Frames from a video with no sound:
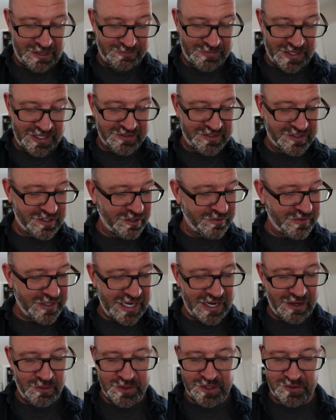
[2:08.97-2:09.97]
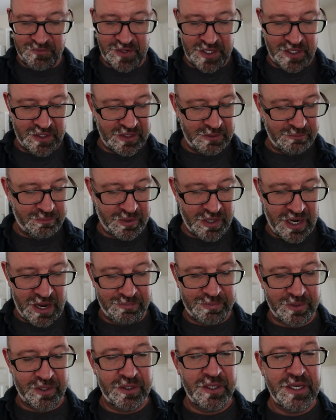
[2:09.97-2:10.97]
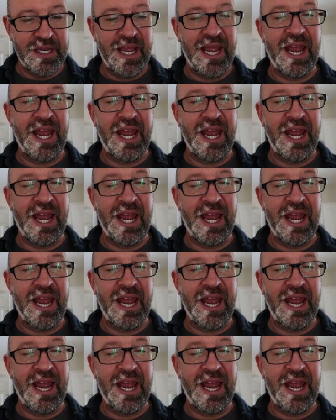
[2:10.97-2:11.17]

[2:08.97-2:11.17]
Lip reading: They served it out. It was very proper.